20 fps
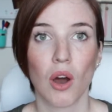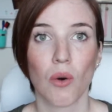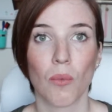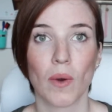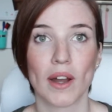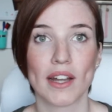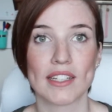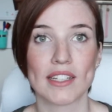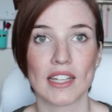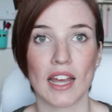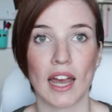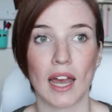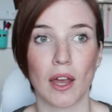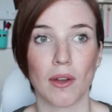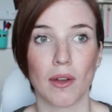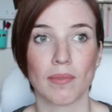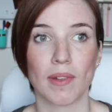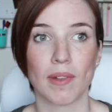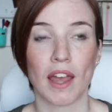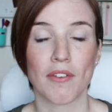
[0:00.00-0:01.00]
was
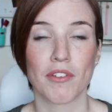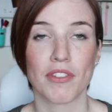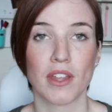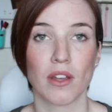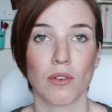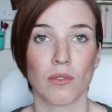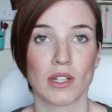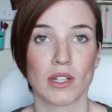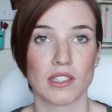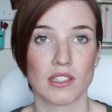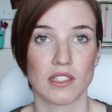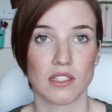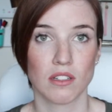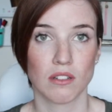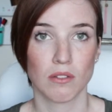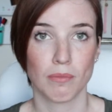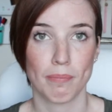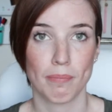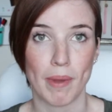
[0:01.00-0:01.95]
everything was